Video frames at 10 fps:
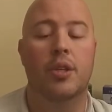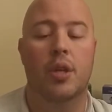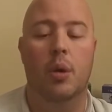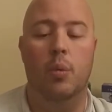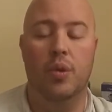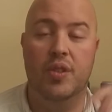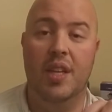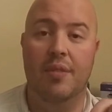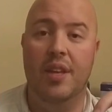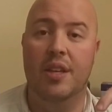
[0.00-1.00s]
So we'll
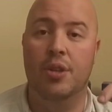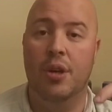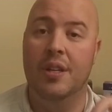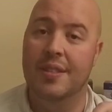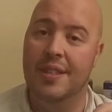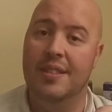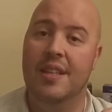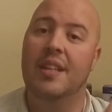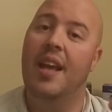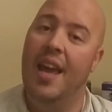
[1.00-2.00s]
see if these are consistent